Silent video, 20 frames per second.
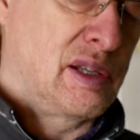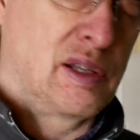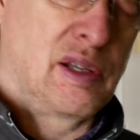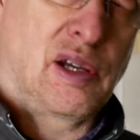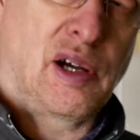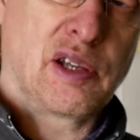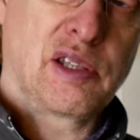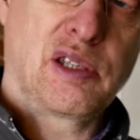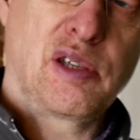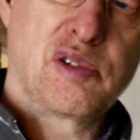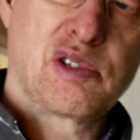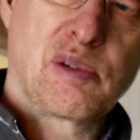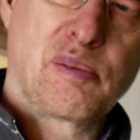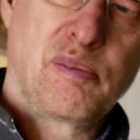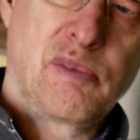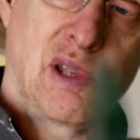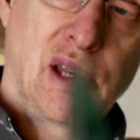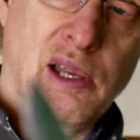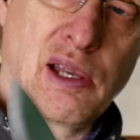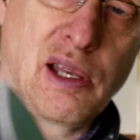I use an
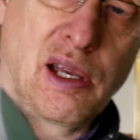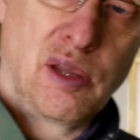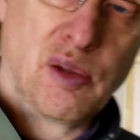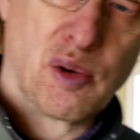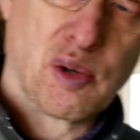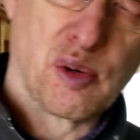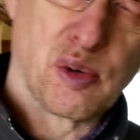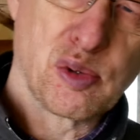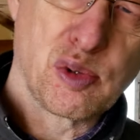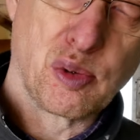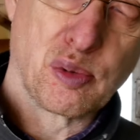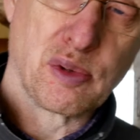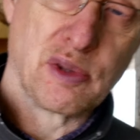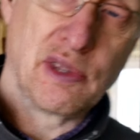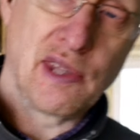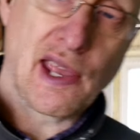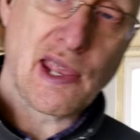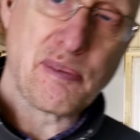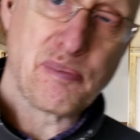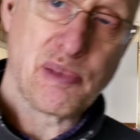oil called
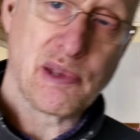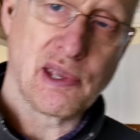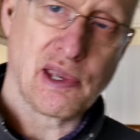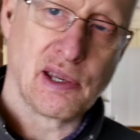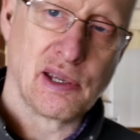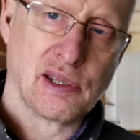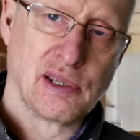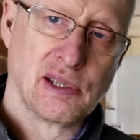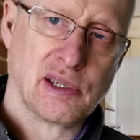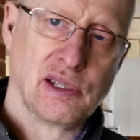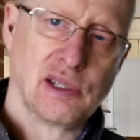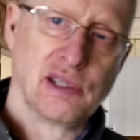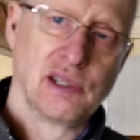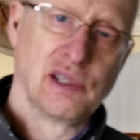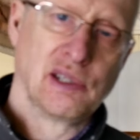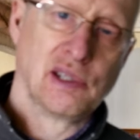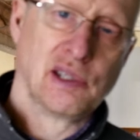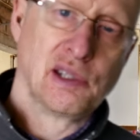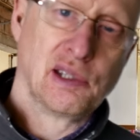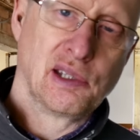Napier.
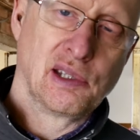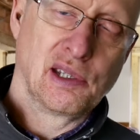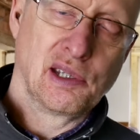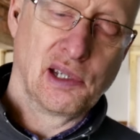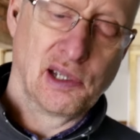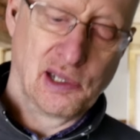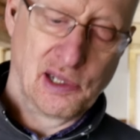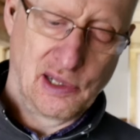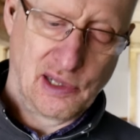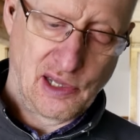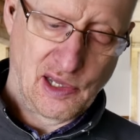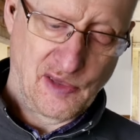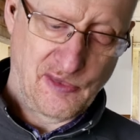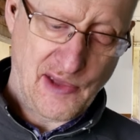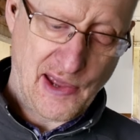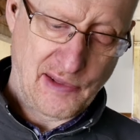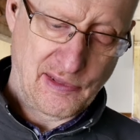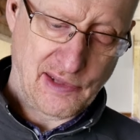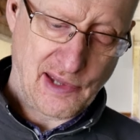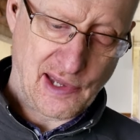I
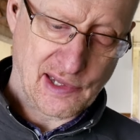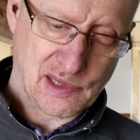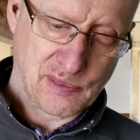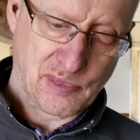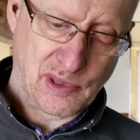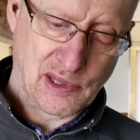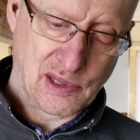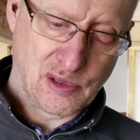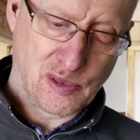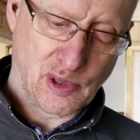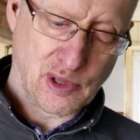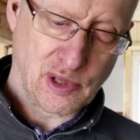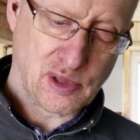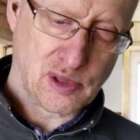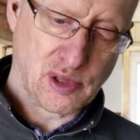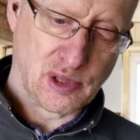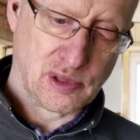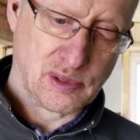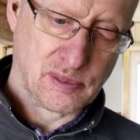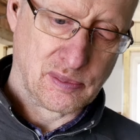found that to be quite
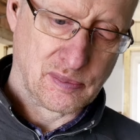good.